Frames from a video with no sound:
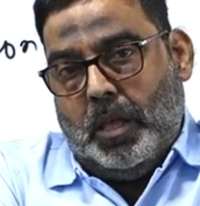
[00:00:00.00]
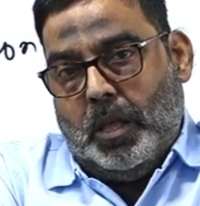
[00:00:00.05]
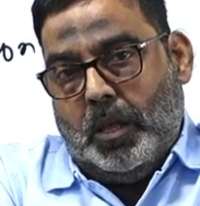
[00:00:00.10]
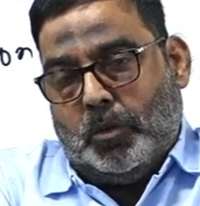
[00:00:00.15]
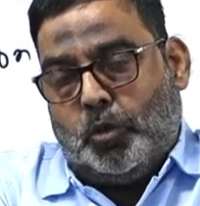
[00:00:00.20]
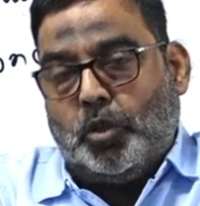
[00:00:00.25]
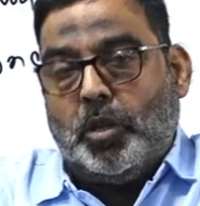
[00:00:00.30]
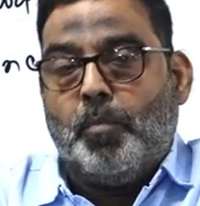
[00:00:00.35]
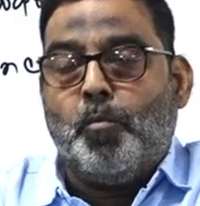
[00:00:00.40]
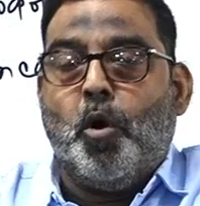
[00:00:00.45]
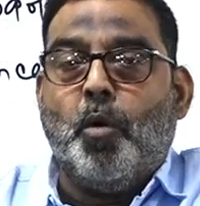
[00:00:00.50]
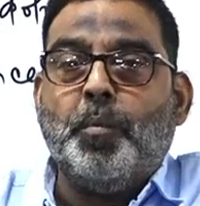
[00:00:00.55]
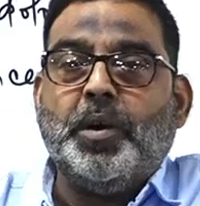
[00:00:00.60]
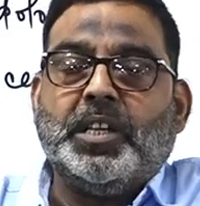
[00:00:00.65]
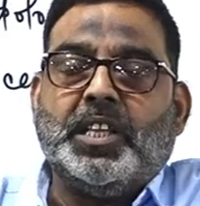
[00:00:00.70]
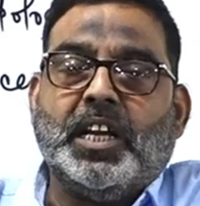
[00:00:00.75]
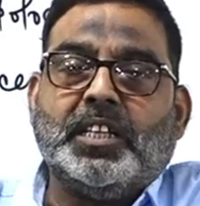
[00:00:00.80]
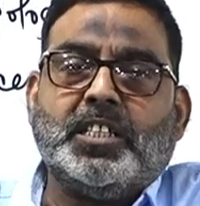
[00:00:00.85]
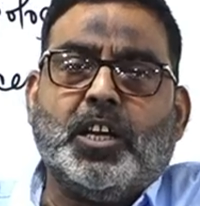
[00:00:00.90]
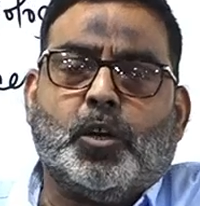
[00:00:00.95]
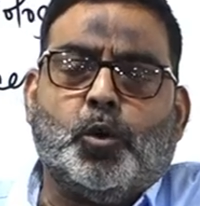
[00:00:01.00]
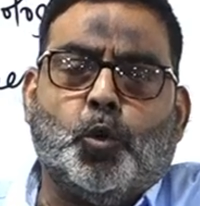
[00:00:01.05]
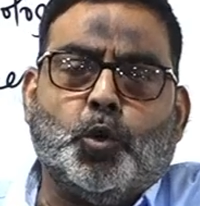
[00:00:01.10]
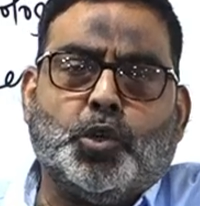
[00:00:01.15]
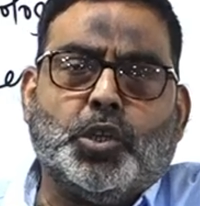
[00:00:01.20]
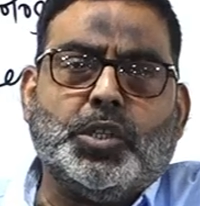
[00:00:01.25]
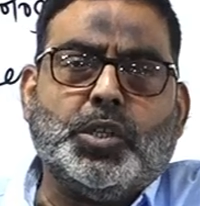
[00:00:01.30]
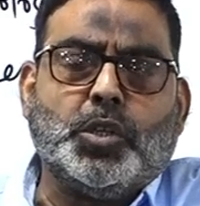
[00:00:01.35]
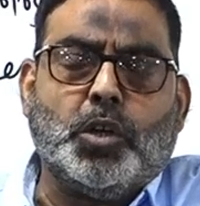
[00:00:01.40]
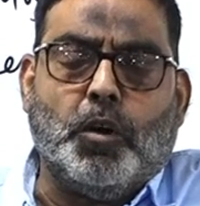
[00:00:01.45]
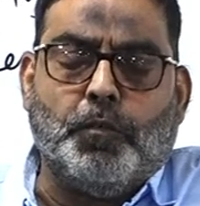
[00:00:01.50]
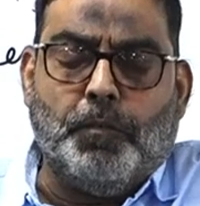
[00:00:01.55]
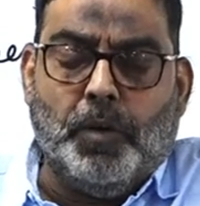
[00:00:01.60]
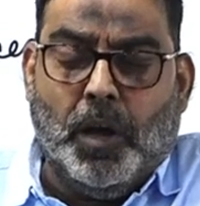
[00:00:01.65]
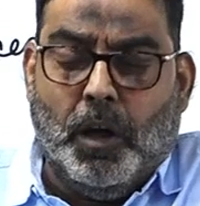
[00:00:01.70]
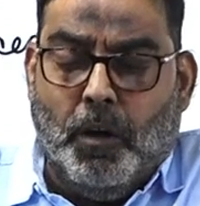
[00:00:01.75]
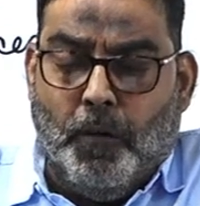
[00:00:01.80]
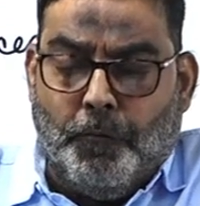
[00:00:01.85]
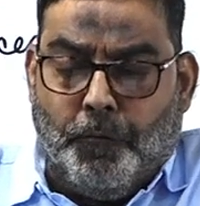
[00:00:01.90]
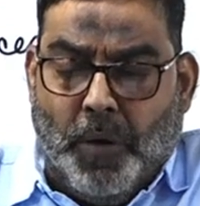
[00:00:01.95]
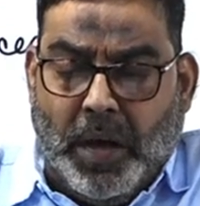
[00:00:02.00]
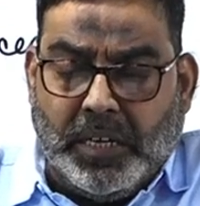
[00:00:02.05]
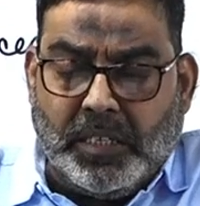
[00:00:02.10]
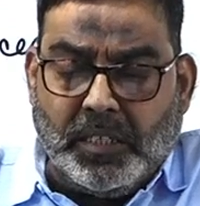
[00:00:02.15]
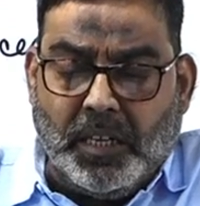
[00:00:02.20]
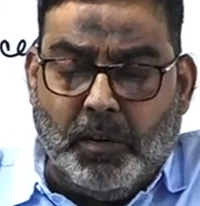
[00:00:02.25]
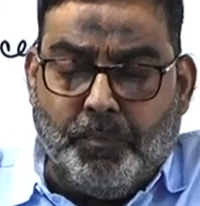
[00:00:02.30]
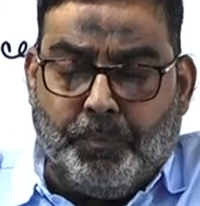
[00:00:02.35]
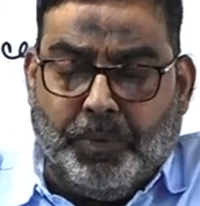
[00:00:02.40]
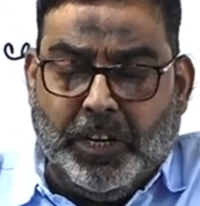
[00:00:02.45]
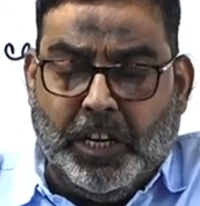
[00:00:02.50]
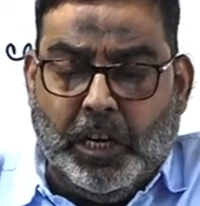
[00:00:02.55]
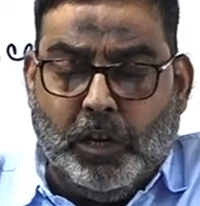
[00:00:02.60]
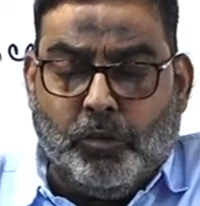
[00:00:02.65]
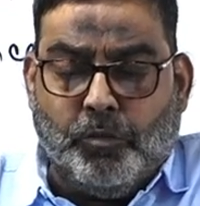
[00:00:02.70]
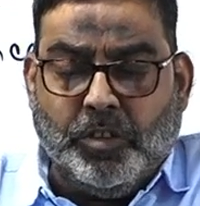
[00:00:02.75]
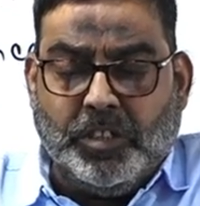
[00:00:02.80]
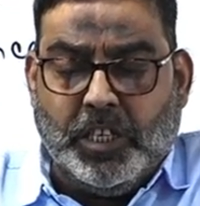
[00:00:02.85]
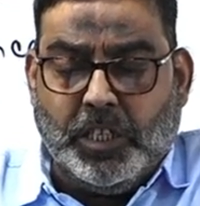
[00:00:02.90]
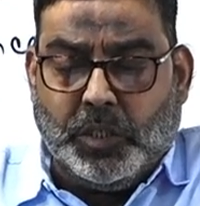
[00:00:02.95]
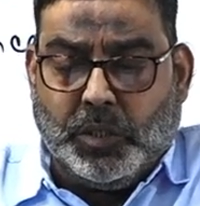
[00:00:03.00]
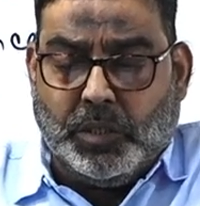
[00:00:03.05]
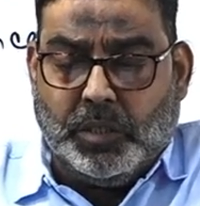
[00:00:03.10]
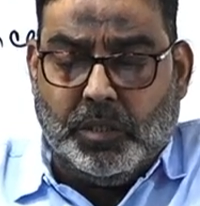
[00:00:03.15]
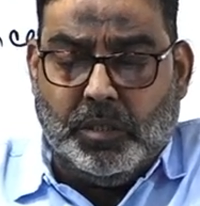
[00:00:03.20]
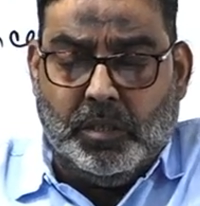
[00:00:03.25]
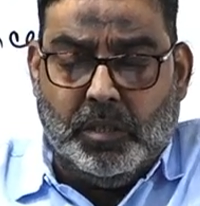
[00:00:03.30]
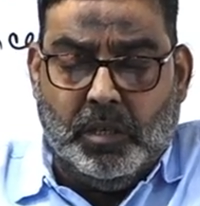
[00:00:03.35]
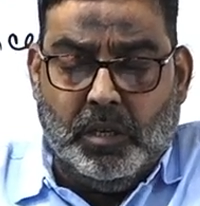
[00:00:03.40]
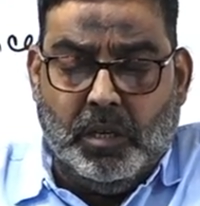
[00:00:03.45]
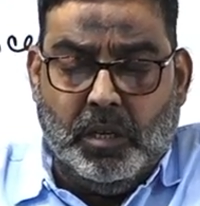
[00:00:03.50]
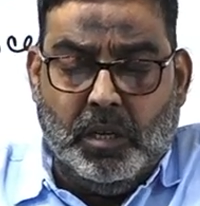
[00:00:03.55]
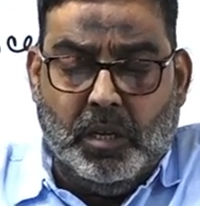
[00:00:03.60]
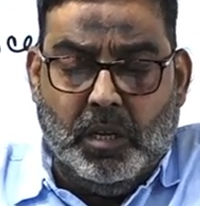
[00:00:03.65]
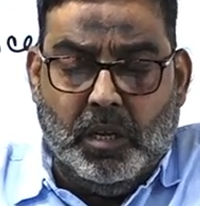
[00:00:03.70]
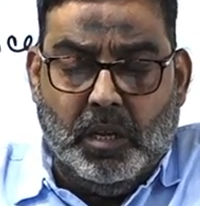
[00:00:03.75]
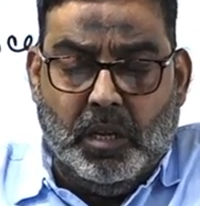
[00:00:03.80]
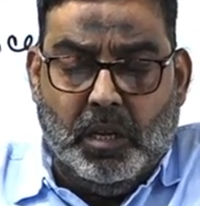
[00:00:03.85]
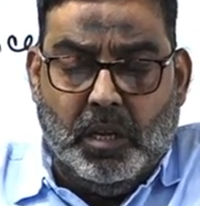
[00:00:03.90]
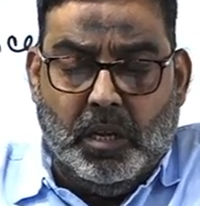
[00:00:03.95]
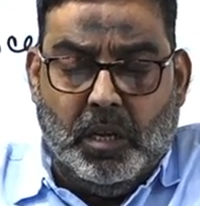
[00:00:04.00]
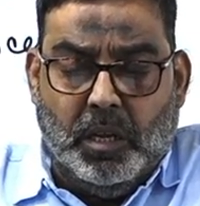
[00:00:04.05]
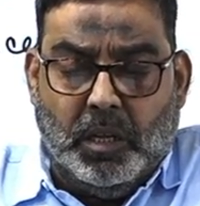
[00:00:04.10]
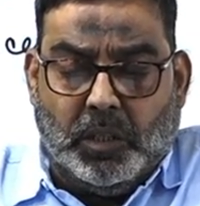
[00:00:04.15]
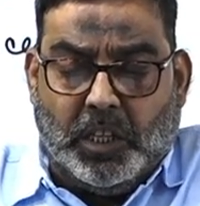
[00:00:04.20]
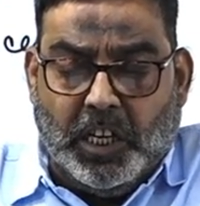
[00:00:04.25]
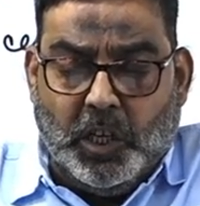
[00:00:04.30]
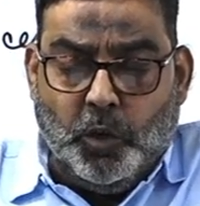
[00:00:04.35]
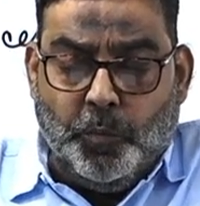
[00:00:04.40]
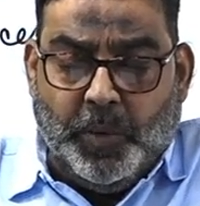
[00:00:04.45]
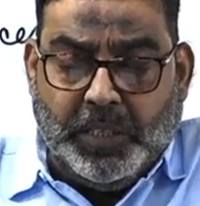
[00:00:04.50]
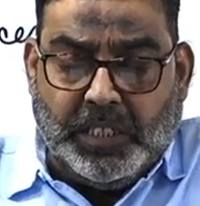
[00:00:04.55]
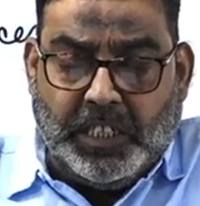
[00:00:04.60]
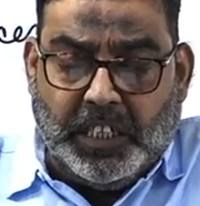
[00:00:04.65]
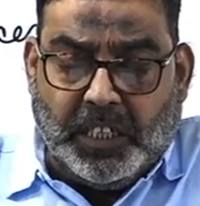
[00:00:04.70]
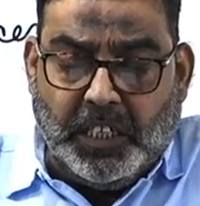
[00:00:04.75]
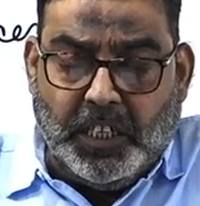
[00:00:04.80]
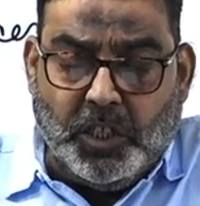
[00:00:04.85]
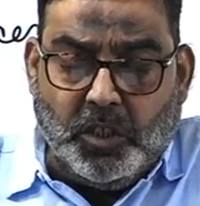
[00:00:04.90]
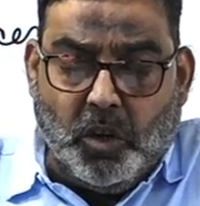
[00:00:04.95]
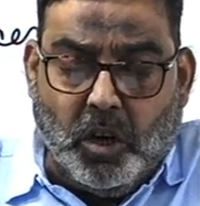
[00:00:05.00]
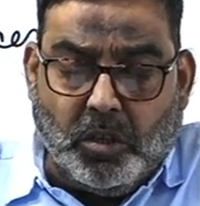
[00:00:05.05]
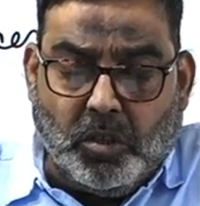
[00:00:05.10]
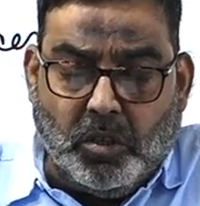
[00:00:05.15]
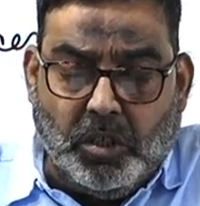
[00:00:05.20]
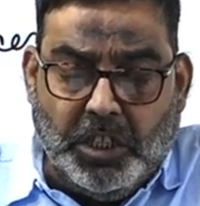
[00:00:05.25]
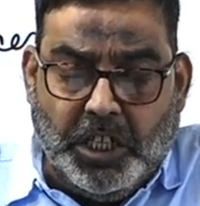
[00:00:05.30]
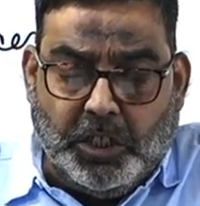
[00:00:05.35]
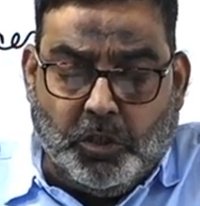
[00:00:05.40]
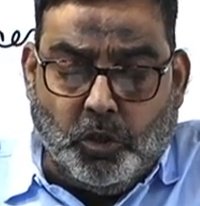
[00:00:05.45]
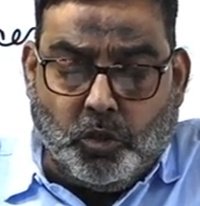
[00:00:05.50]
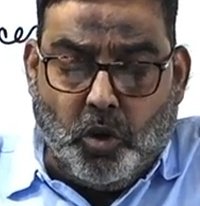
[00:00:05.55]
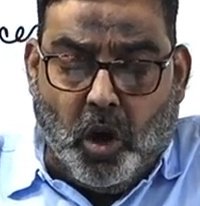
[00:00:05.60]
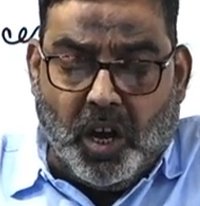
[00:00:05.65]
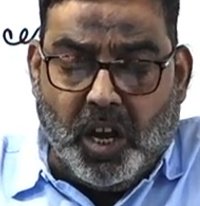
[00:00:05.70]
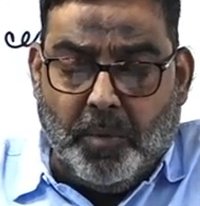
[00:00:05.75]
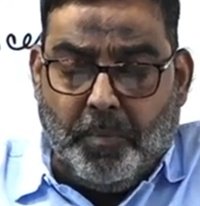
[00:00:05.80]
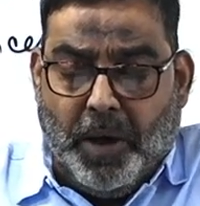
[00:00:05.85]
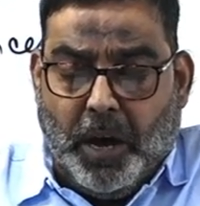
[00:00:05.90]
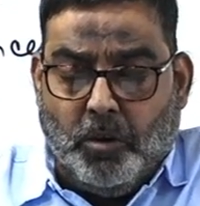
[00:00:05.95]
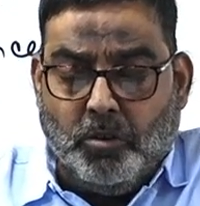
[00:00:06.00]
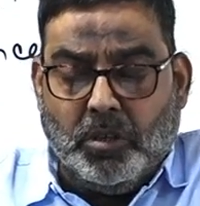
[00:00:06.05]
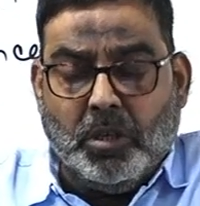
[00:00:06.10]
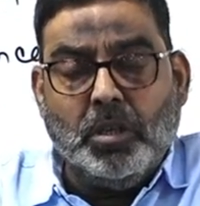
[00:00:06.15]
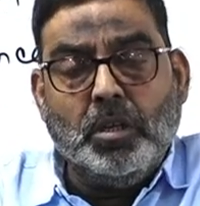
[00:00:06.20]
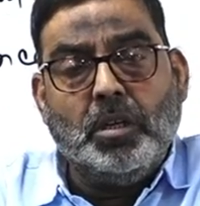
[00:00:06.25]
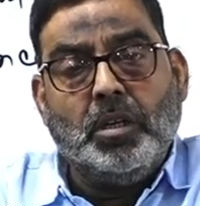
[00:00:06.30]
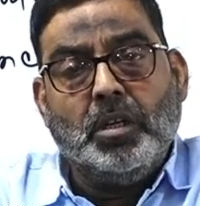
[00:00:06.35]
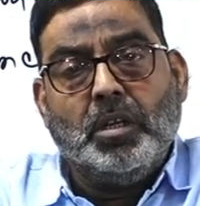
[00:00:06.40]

So the moment there are the questions of functional prerequisites, then you basically not need to talk about